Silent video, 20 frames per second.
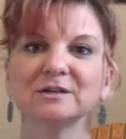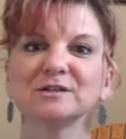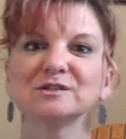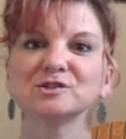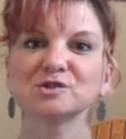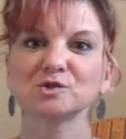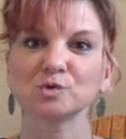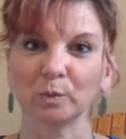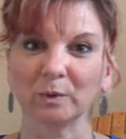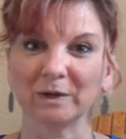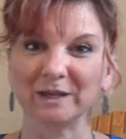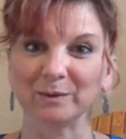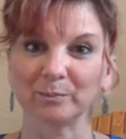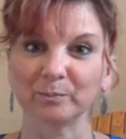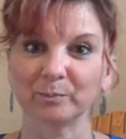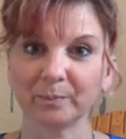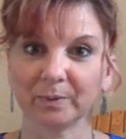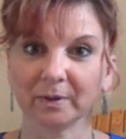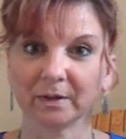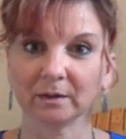
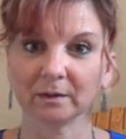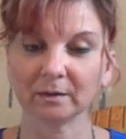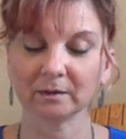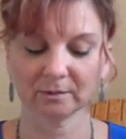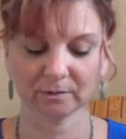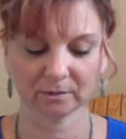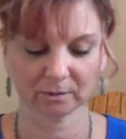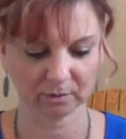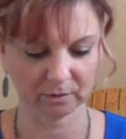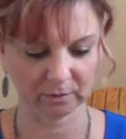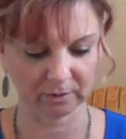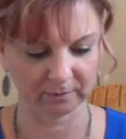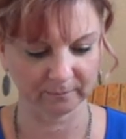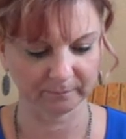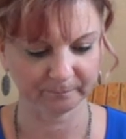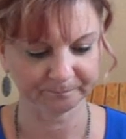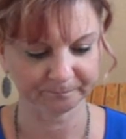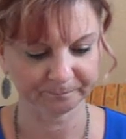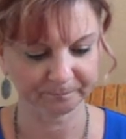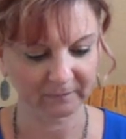Sweep. Good.
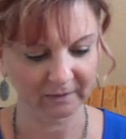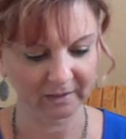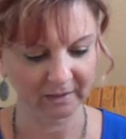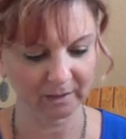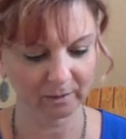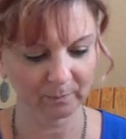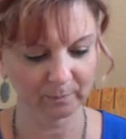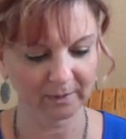How